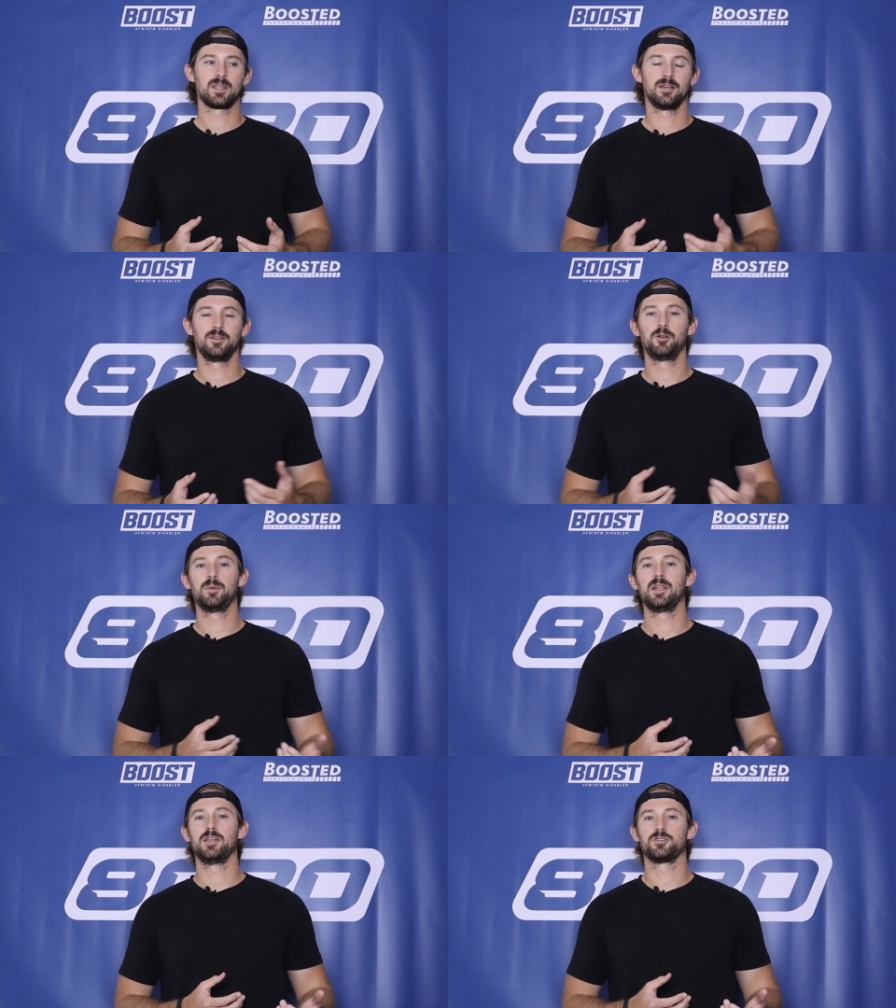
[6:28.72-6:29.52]
a little
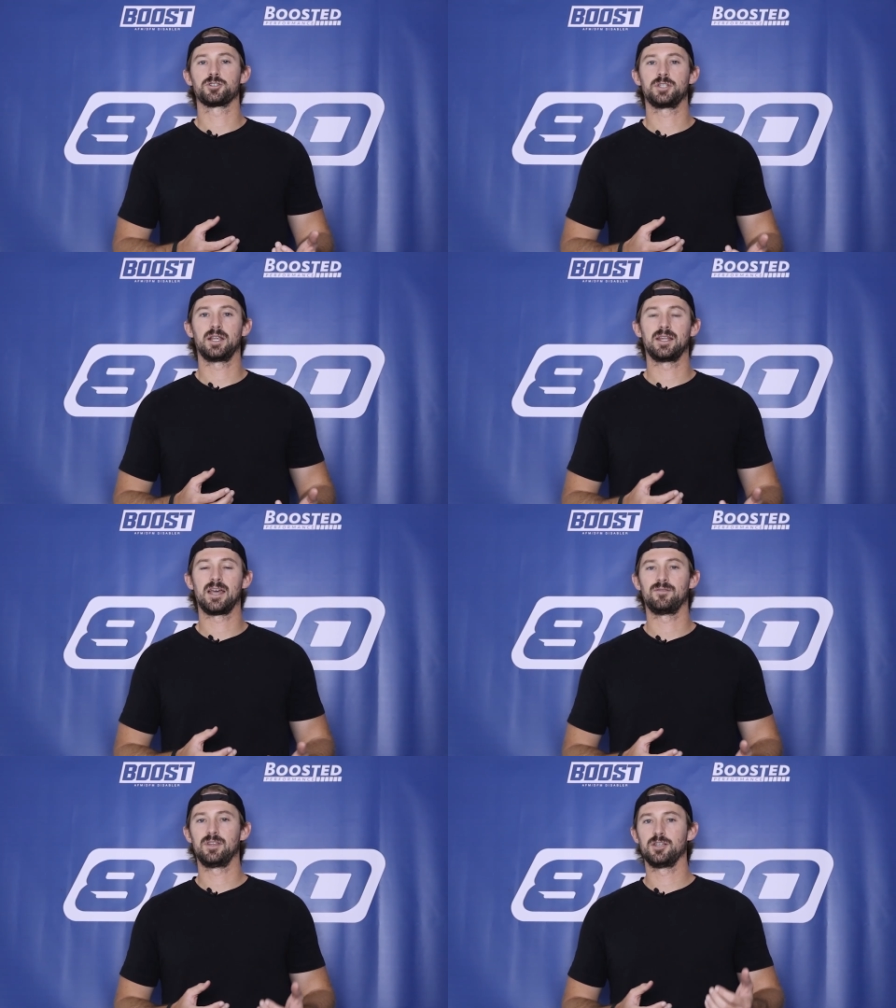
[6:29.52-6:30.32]
bit interesting to
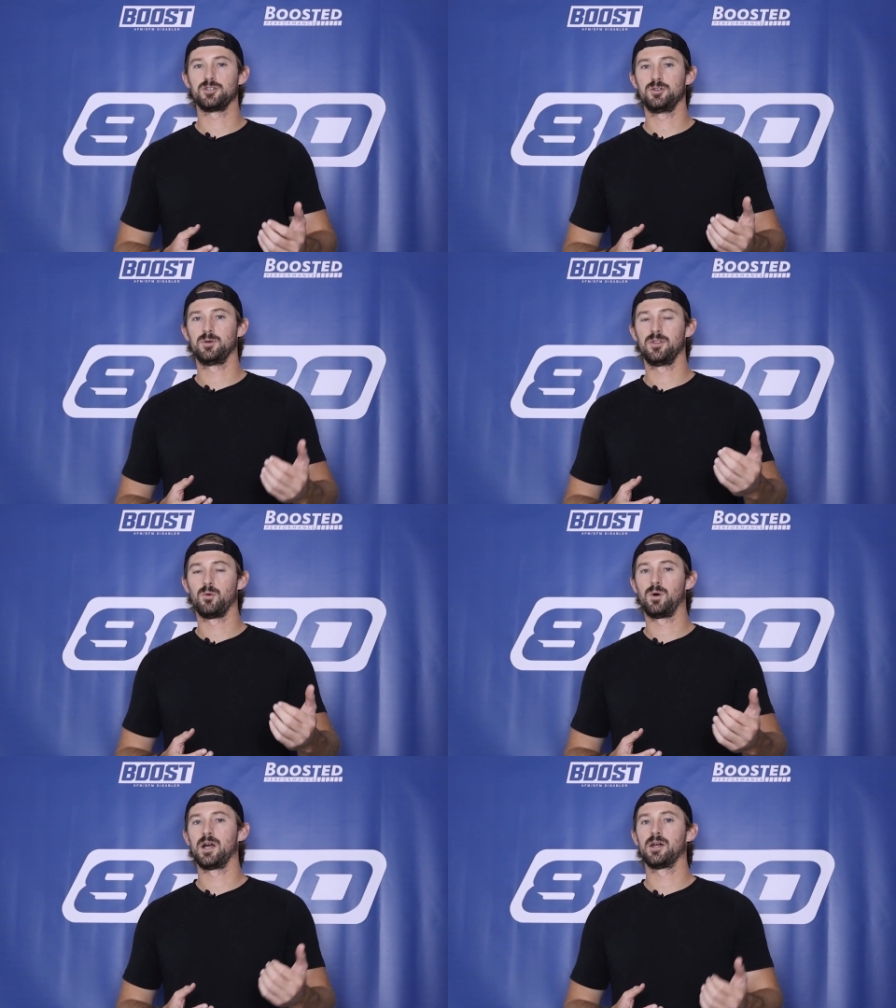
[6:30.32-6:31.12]
have an issue in the
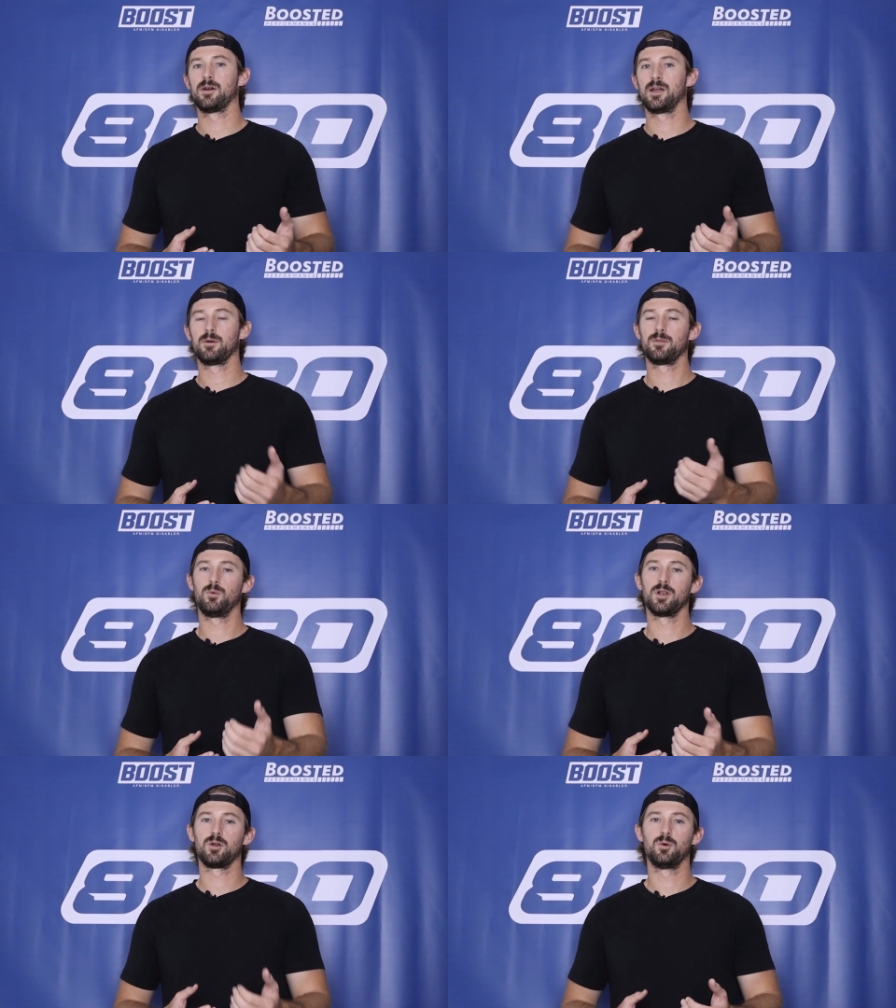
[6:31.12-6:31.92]
wiring with
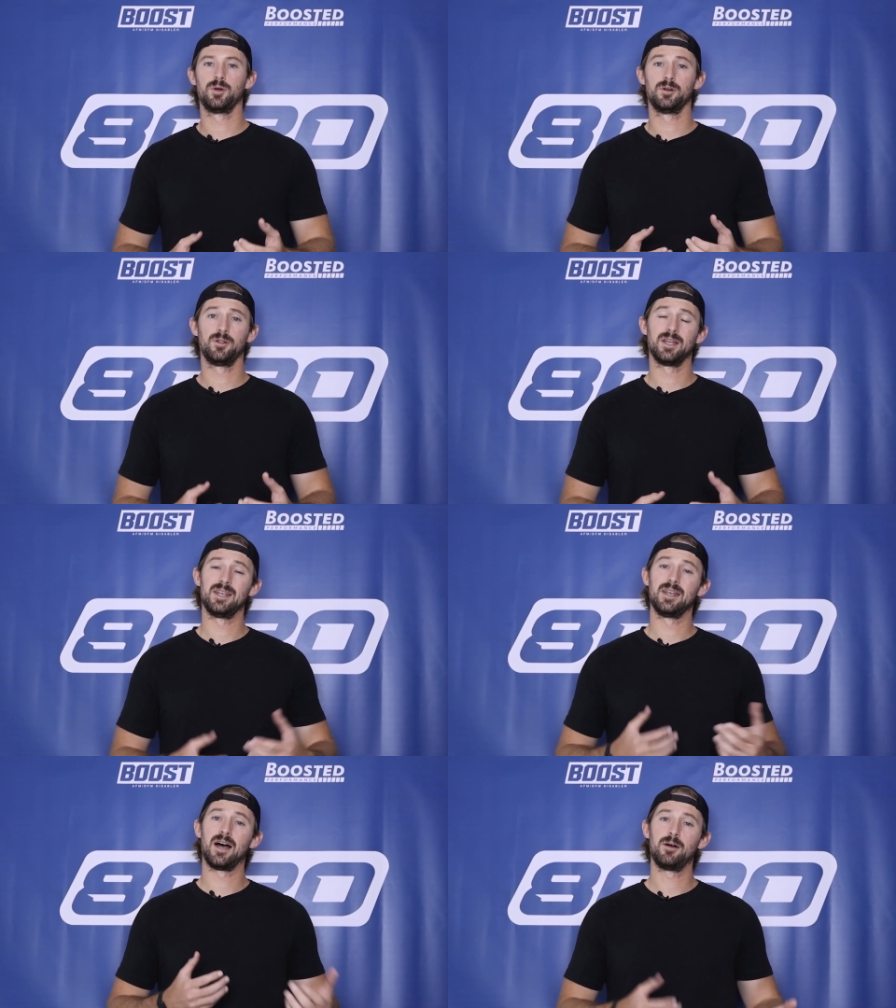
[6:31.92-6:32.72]
one coil
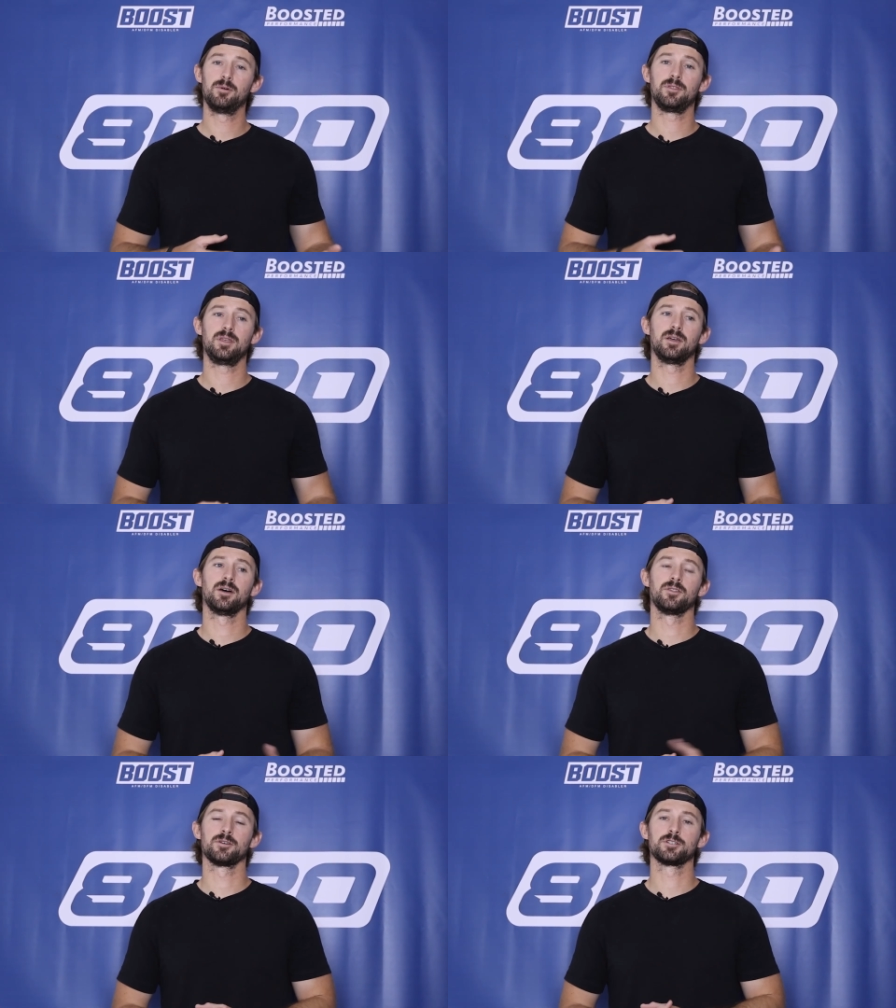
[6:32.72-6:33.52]
and not with the
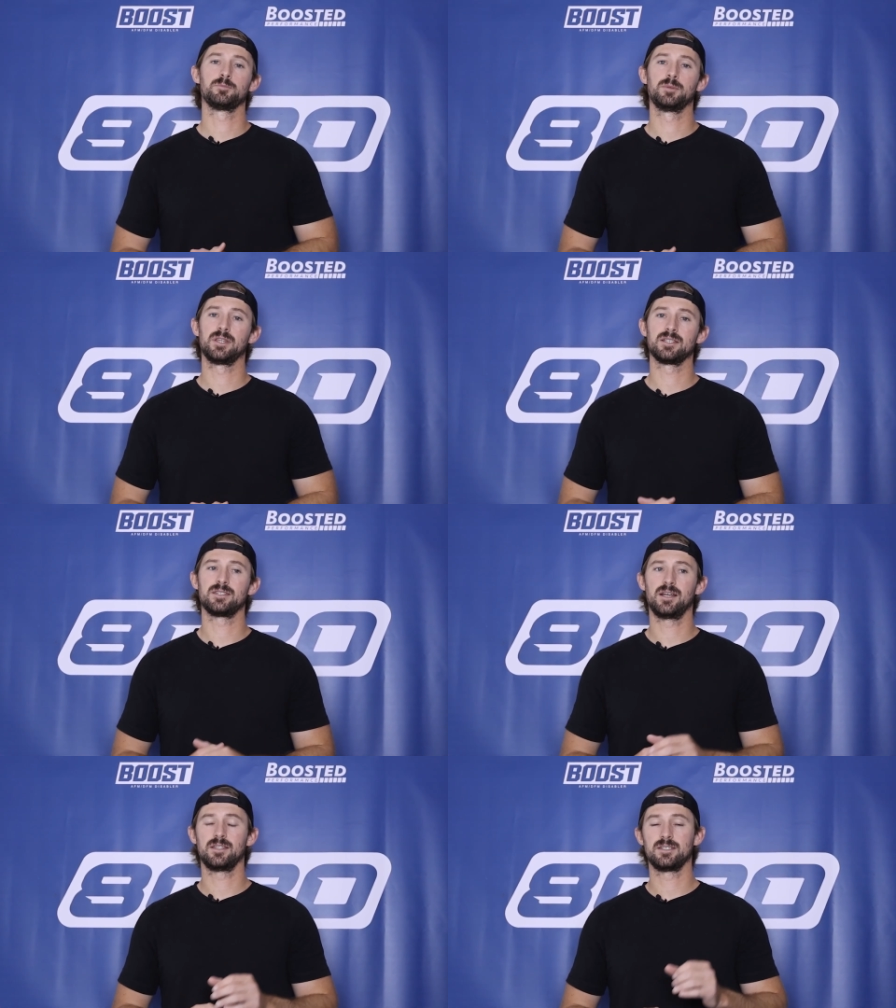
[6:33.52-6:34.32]
others, but that's
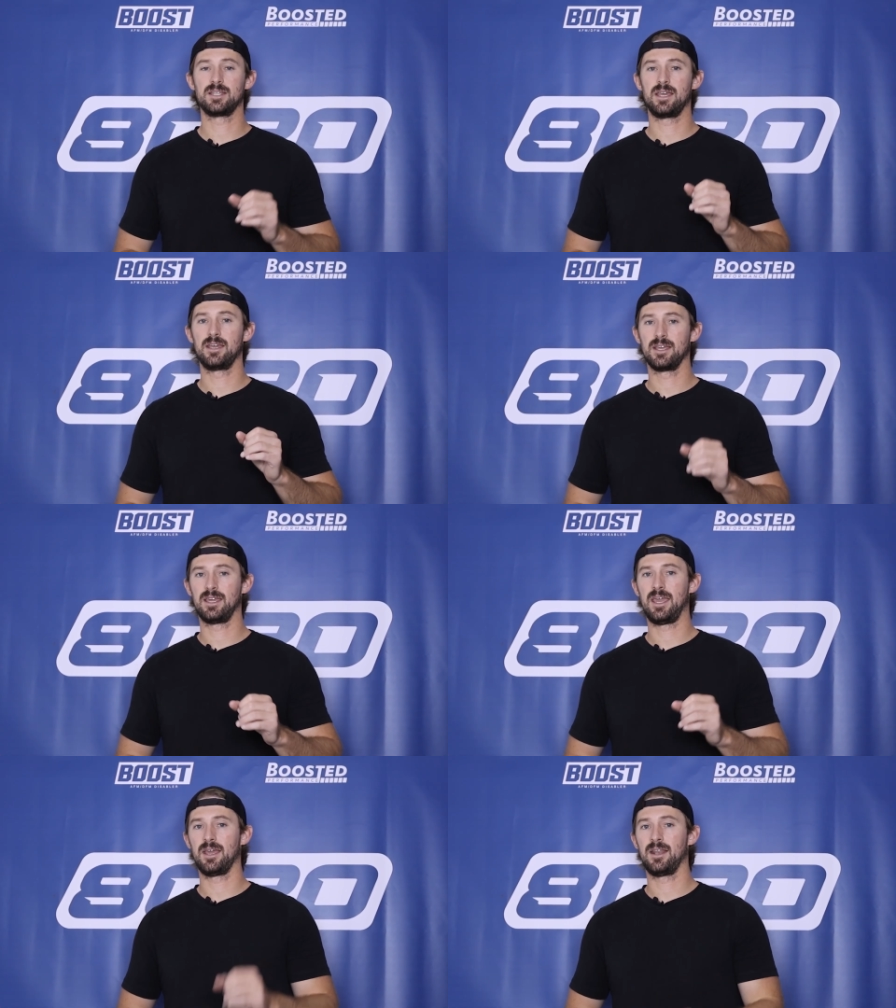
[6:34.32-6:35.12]
not to say it
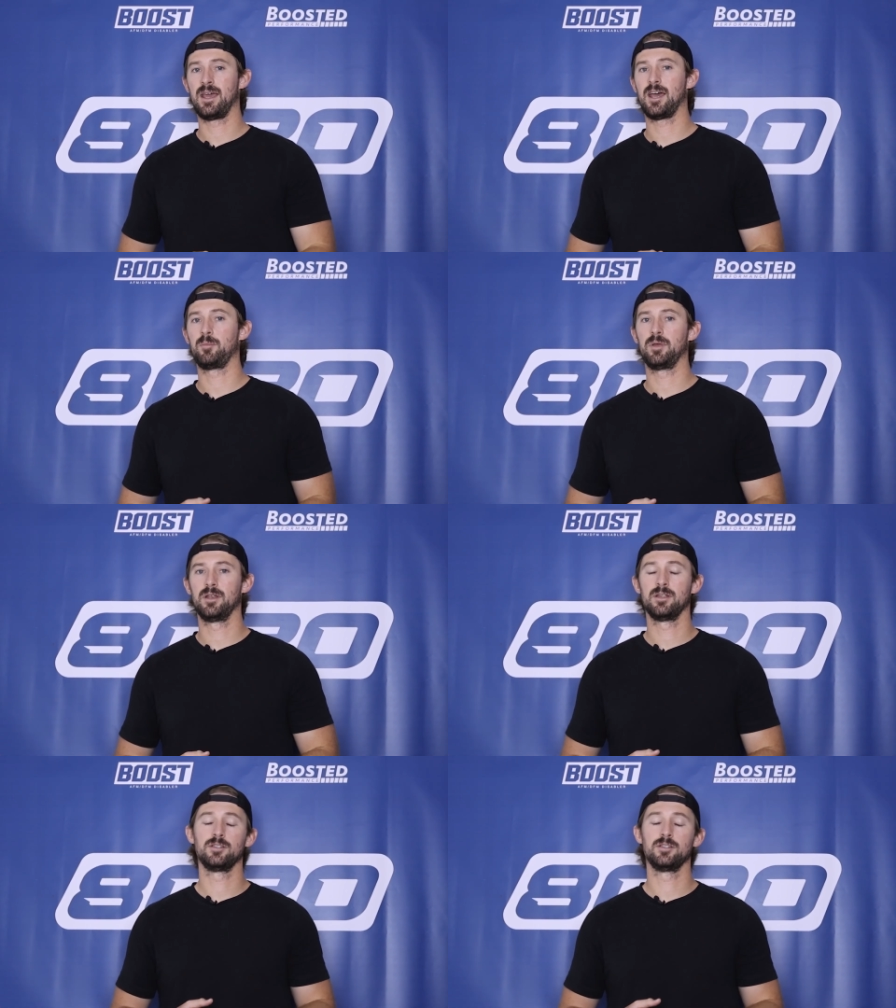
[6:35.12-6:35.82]
can't happen.